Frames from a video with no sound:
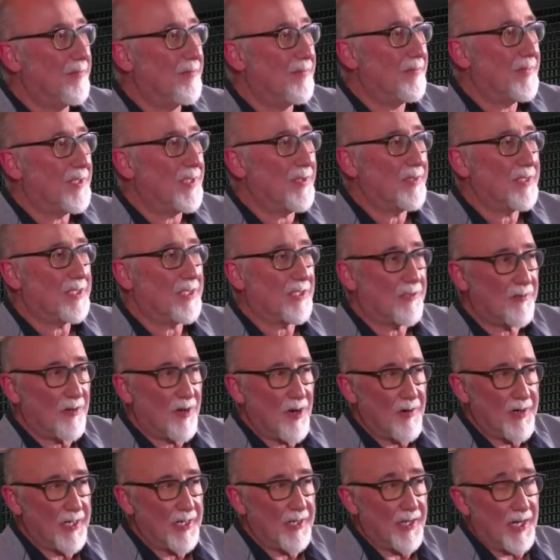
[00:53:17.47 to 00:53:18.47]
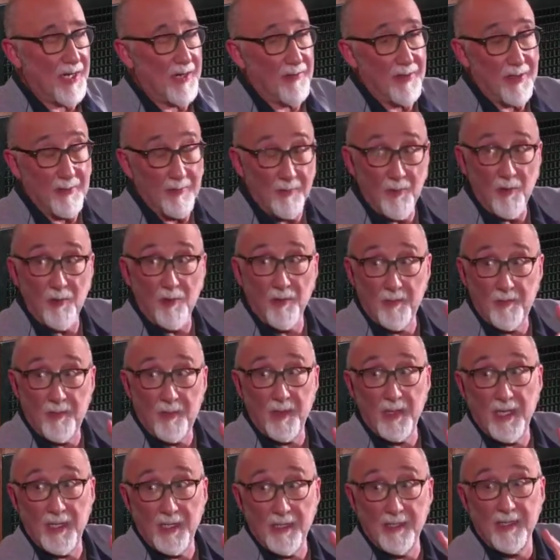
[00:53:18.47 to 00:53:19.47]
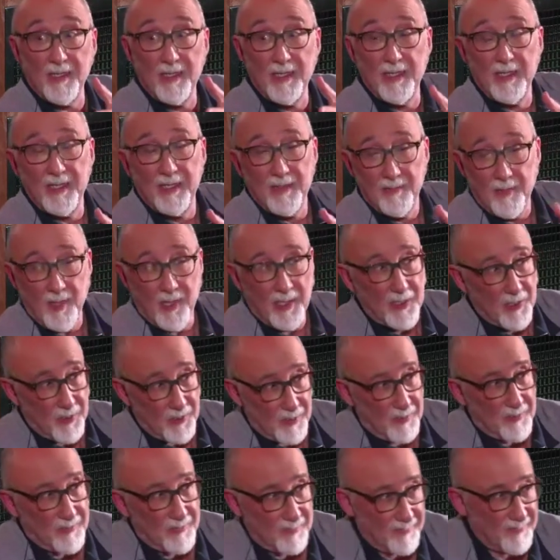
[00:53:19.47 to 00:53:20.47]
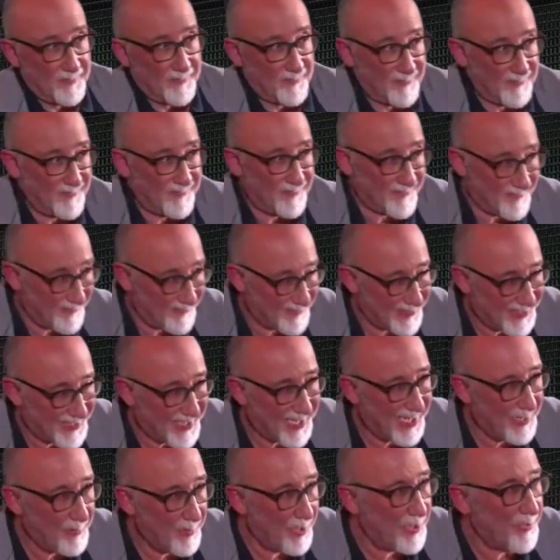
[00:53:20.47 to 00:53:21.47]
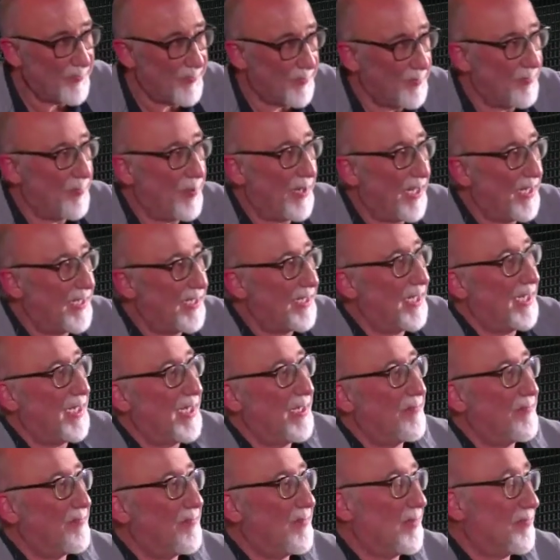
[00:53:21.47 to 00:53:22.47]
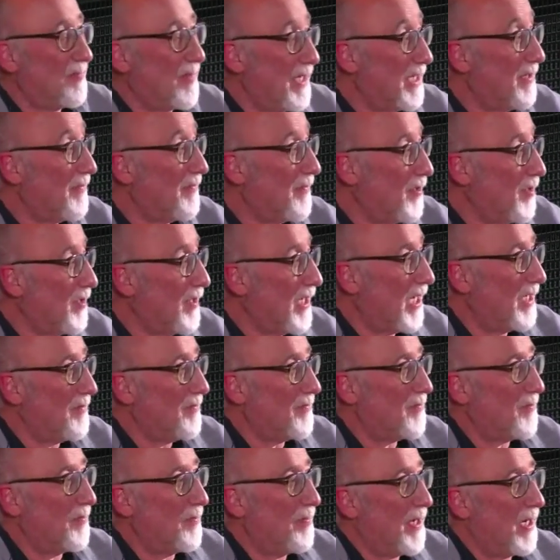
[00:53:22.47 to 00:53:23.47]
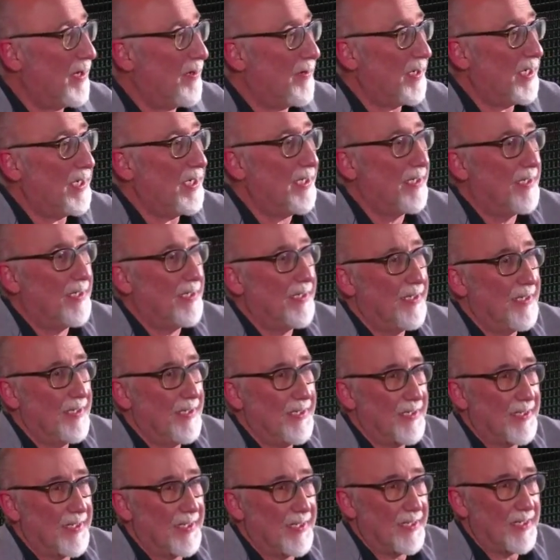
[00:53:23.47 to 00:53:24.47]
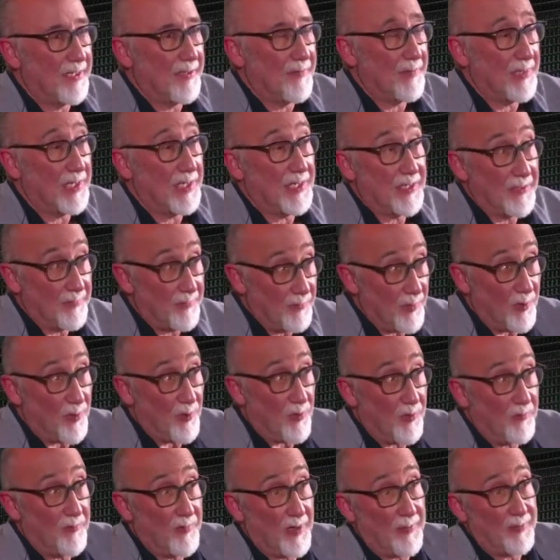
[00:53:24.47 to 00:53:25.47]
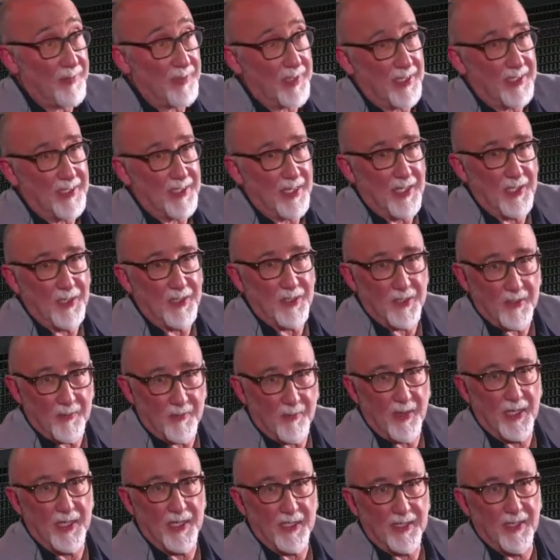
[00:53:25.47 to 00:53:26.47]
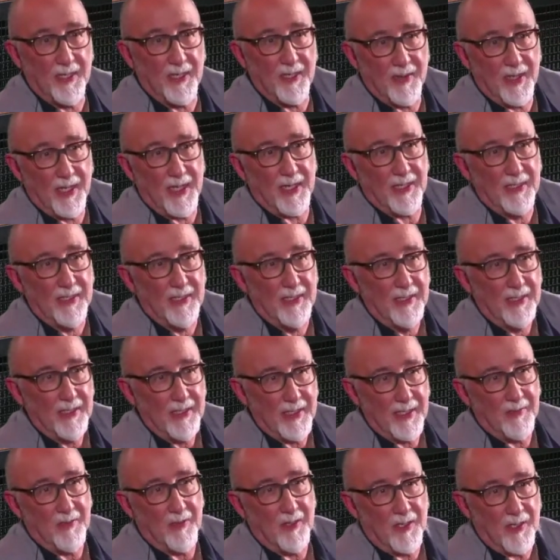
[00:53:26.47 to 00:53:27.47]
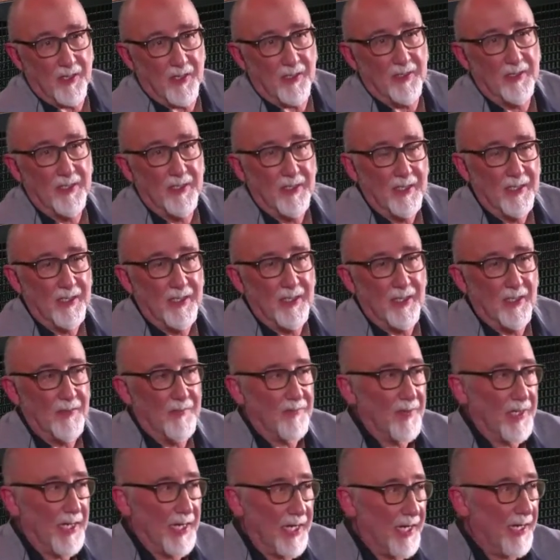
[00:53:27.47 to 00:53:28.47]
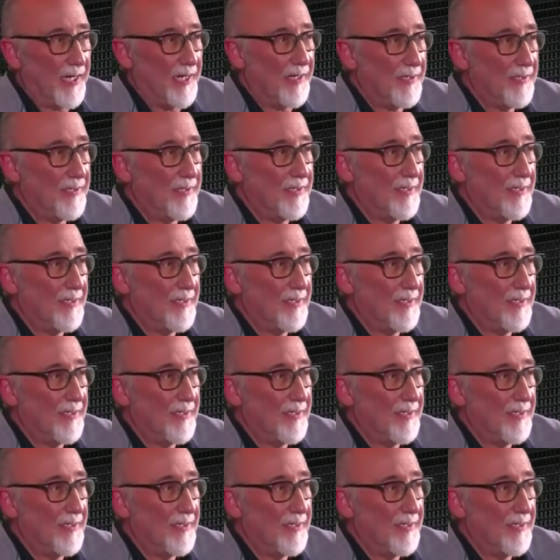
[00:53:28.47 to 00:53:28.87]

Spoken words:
So it's growing there. And the more... And Baitung came over and played here, played a few games for Bury. And the more representation of players like that there are over here...